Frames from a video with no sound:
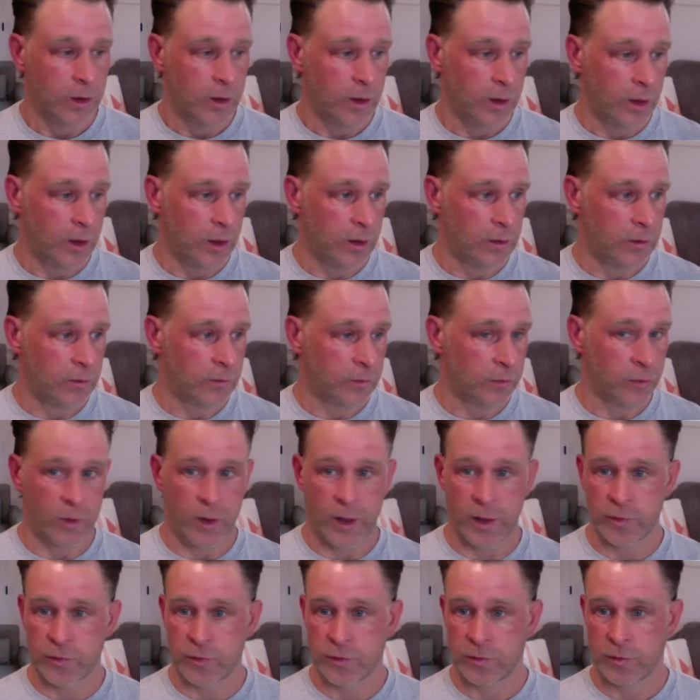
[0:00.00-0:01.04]
And for
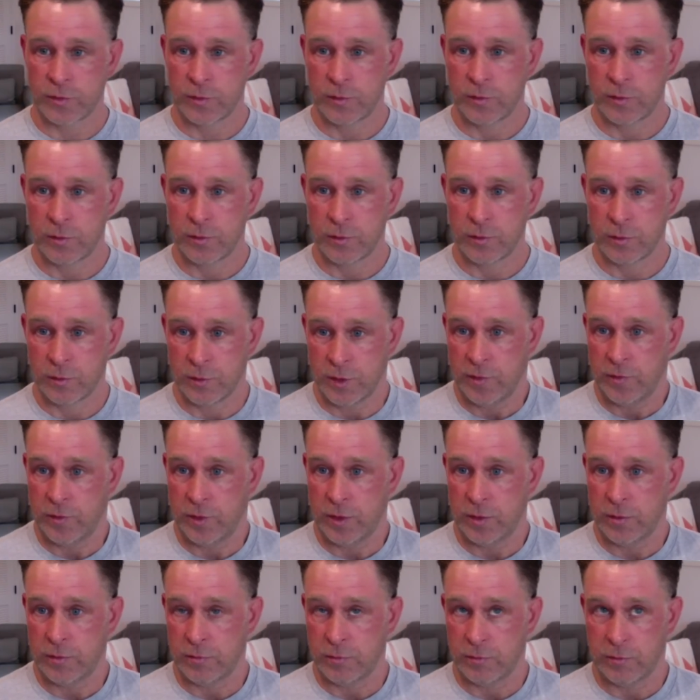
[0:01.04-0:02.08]
us
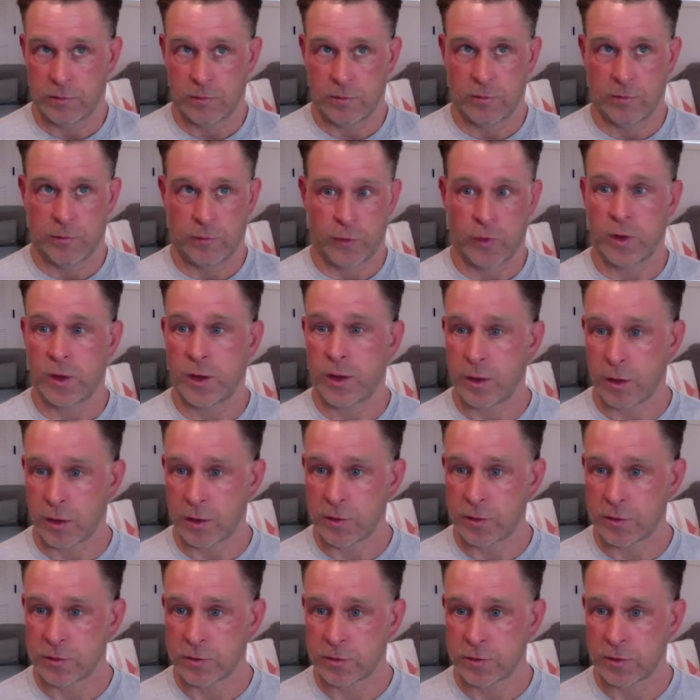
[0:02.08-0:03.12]
living for
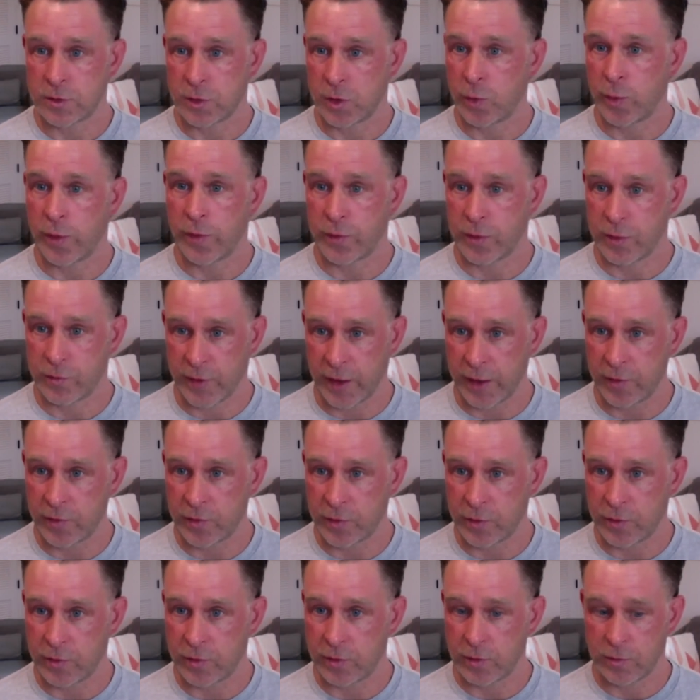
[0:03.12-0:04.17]
years, with
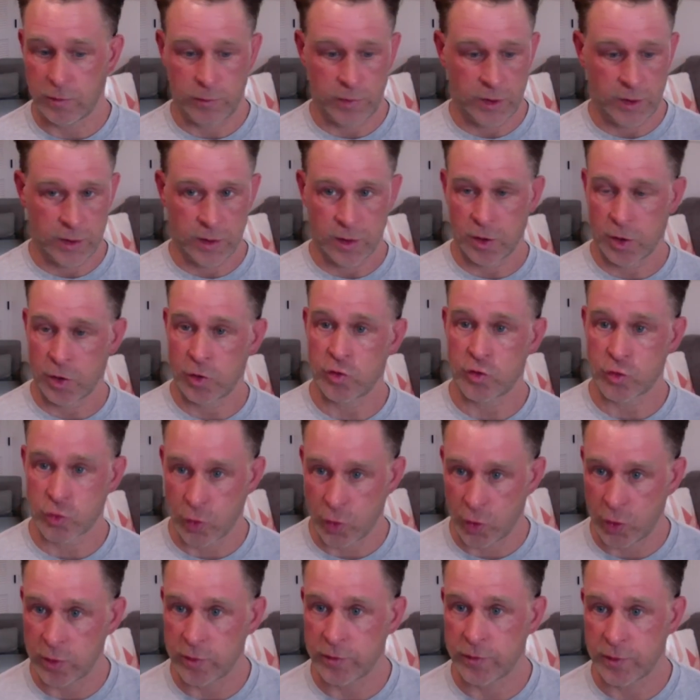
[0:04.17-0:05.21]
devices and being in
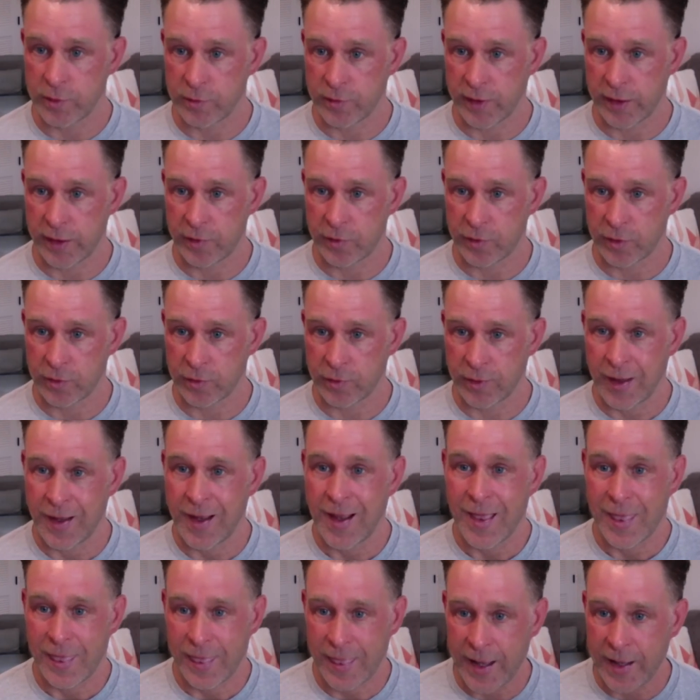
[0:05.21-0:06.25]
control of devices,
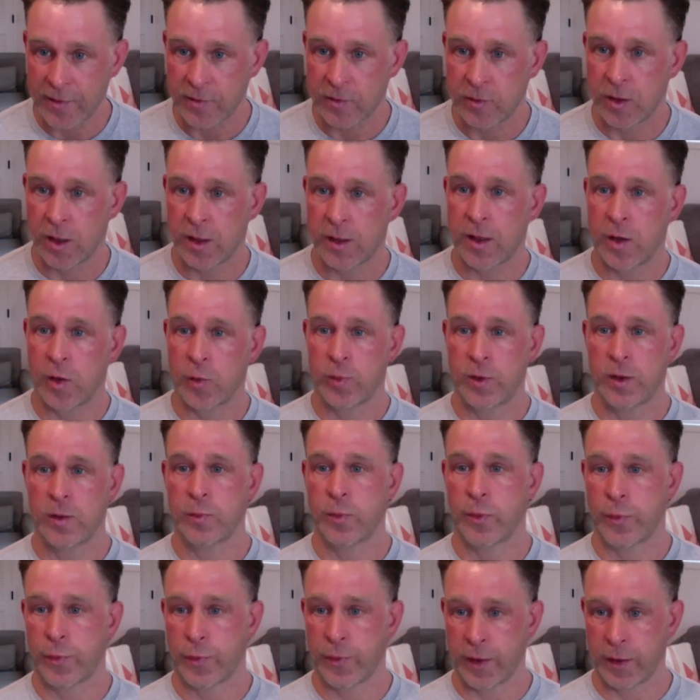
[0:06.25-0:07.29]
that's not how
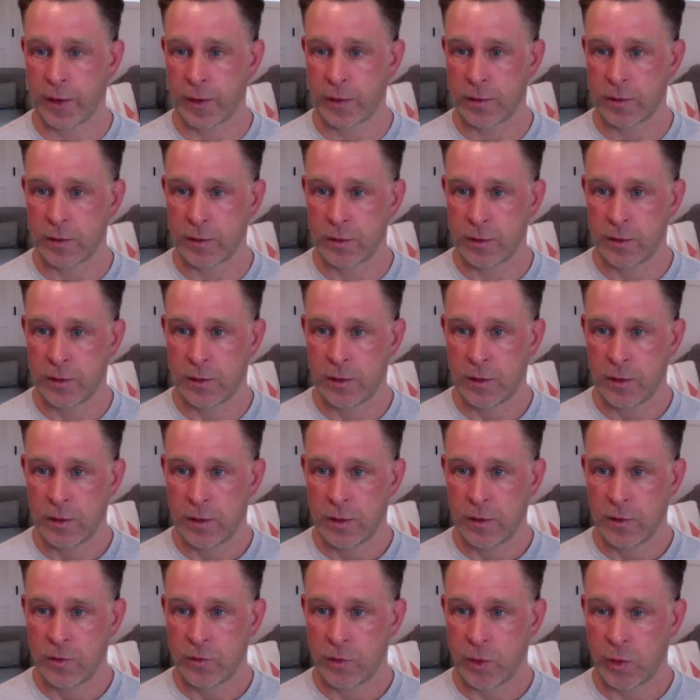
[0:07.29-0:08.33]
people think.
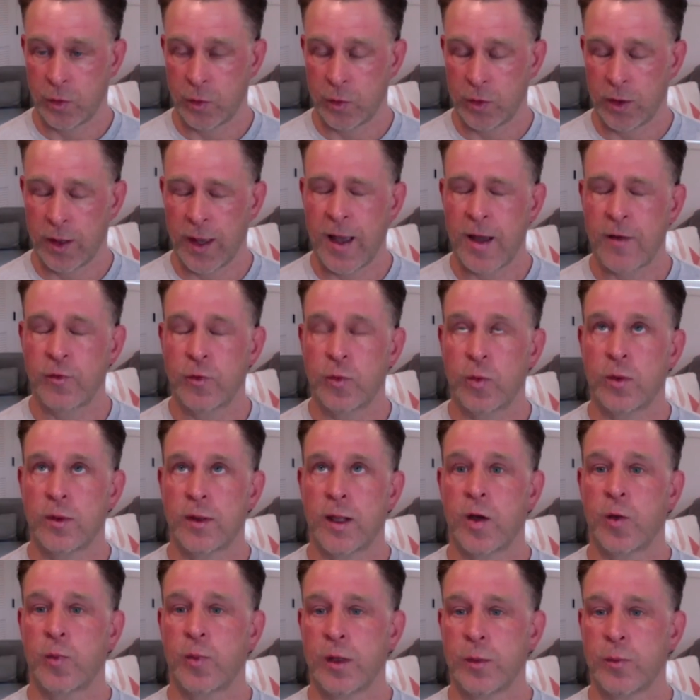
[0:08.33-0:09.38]
So you have to
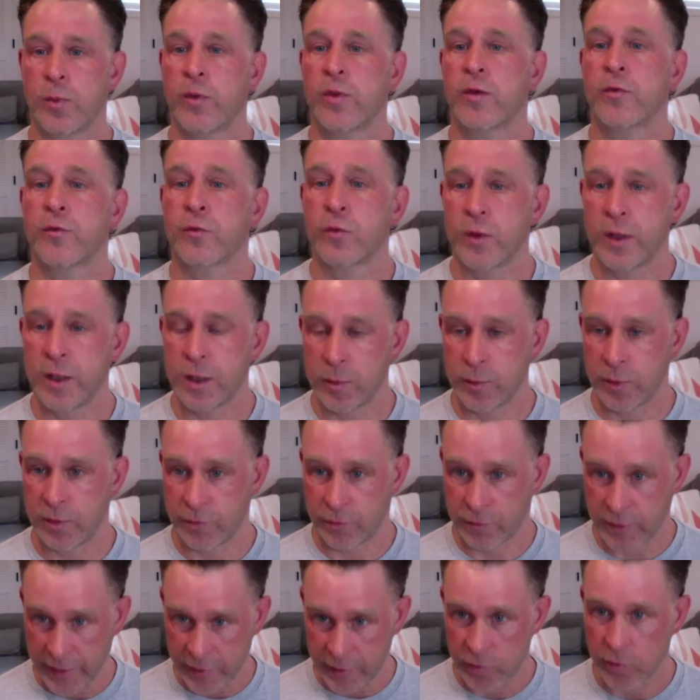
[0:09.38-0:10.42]
allow people the freedom and
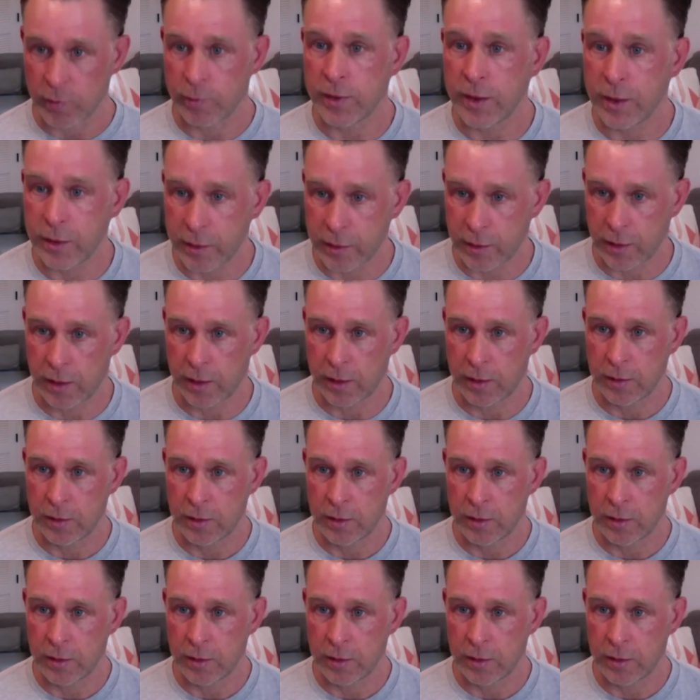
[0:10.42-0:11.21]
flexibility